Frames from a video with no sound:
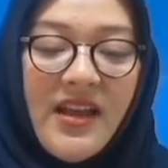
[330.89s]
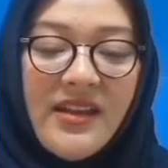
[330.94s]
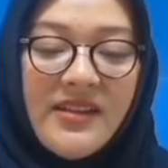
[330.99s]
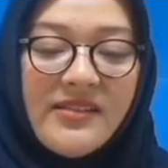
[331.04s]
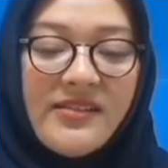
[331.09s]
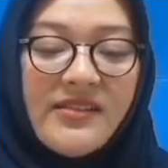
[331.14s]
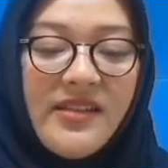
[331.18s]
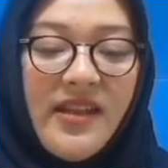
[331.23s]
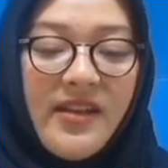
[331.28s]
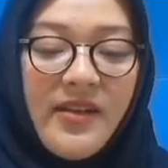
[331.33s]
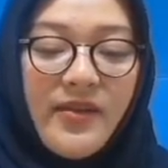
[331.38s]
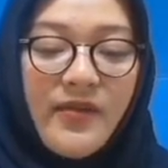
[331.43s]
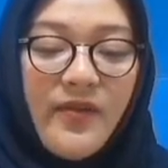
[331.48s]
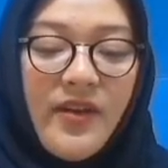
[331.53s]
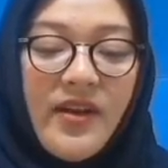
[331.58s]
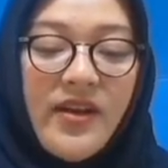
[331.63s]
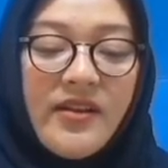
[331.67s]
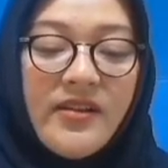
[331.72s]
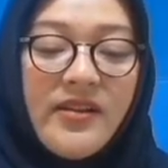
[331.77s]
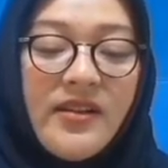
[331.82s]
and the
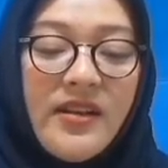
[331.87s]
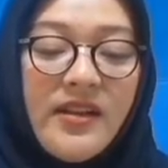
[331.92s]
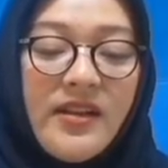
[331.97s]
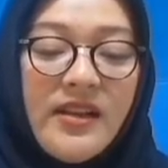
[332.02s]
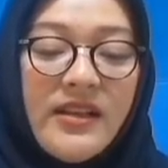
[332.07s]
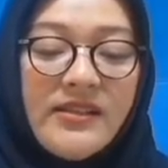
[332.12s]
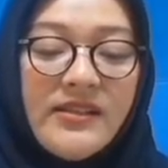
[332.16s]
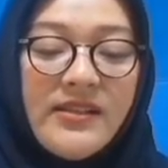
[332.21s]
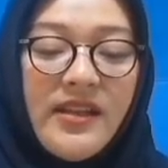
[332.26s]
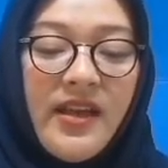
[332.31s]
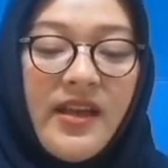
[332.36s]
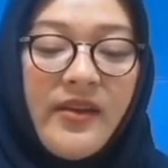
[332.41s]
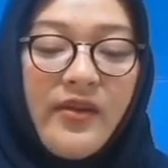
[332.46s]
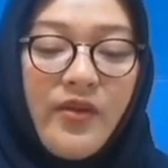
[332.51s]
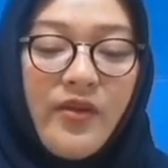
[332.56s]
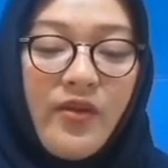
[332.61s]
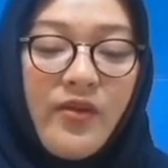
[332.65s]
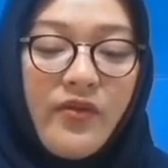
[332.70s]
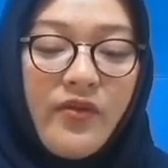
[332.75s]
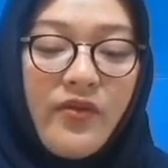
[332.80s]
second one is
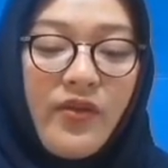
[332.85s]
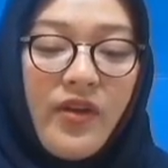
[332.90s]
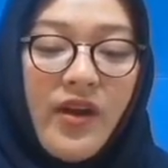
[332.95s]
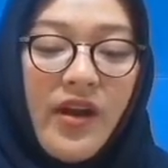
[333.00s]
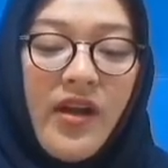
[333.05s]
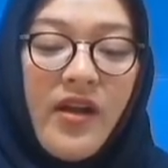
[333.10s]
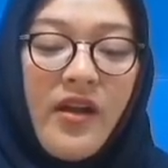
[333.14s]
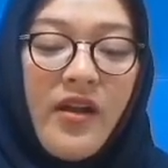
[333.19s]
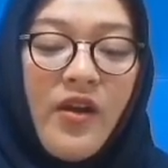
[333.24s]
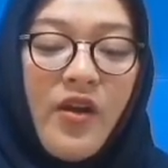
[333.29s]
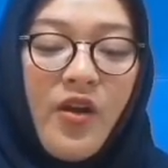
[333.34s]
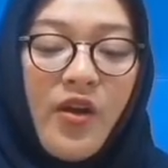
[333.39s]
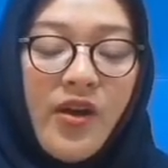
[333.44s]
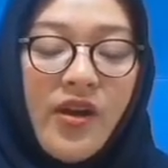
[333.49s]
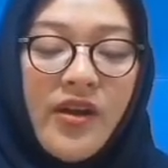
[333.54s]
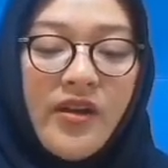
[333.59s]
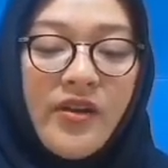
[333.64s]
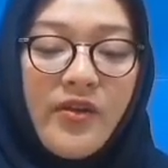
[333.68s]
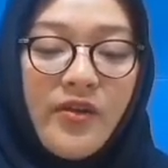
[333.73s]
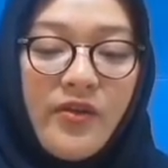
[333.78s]
endophora
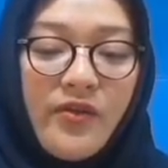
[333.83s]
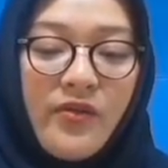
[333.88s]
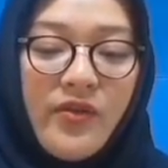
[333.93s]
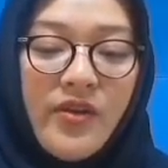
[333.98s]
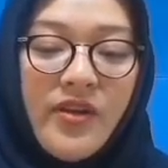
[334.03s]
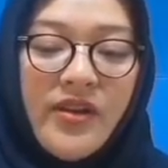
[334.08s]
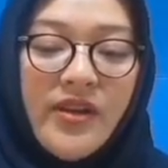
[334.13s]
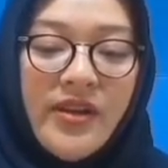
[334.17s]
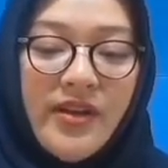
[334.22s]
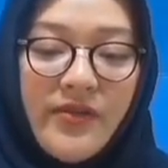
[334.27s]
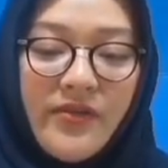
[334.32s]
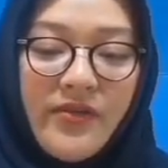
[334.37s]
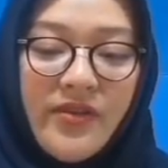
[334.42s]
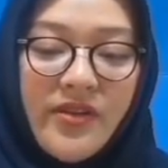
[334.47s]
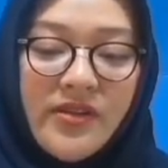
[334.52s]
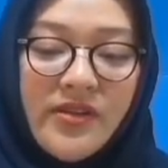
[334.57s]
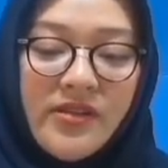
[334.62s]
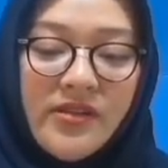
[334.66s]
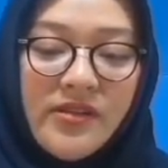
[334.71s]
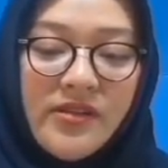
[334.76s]
or endophoric
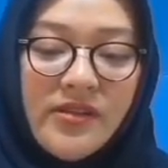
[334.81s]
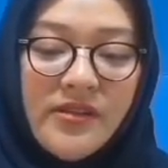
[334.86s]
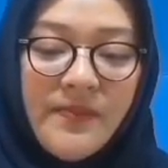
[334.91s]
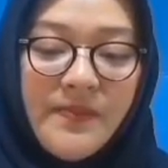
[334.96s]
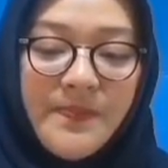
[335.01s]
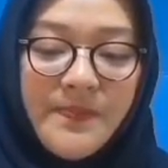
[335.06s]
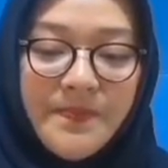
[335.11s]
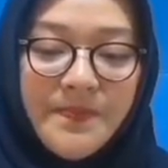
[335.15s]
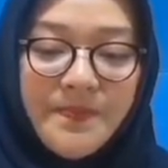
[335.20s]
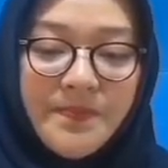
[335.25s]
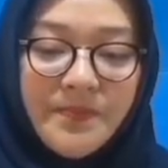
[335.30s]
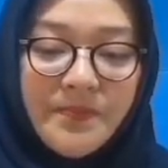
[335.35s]
reference.